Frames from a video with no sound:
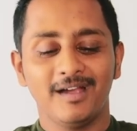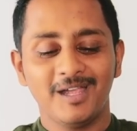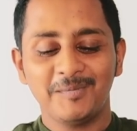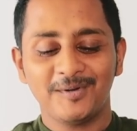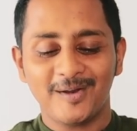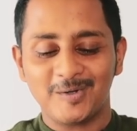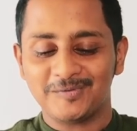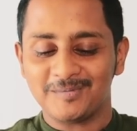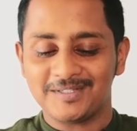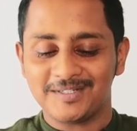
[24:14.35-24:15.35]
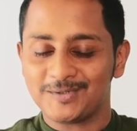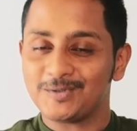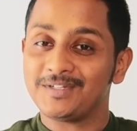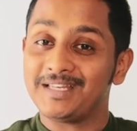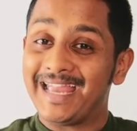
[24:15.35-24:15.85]
Keep a track of the mistakes
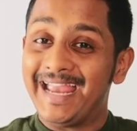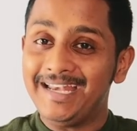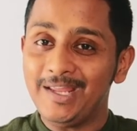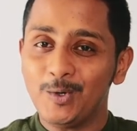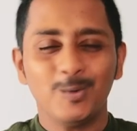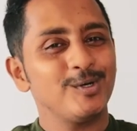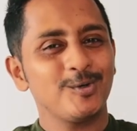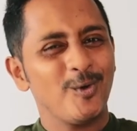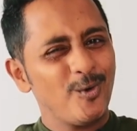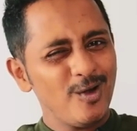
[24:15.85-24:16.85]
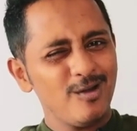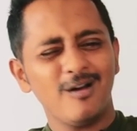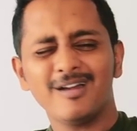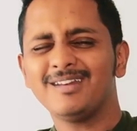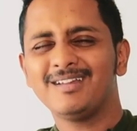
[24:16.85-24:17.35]
you've done. eighty over, hold
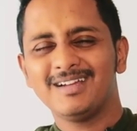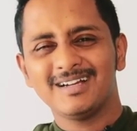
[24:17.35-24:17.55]
on.